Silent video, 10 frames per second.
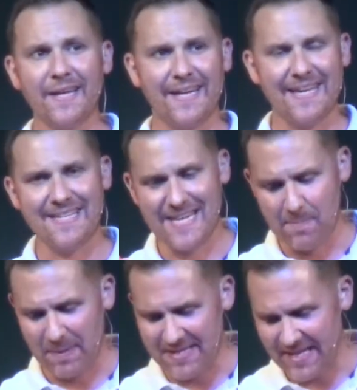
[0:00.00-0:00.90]
not going to get
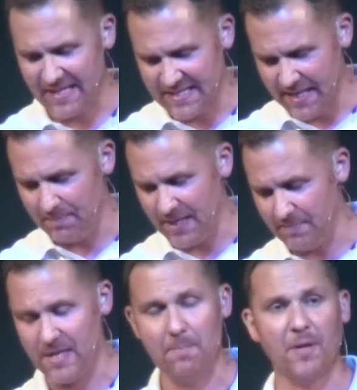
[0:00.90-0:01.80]
deep and dig
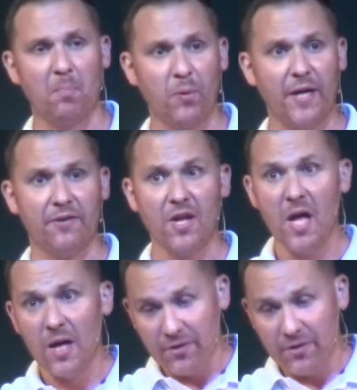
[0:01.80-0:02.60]
deep into plays.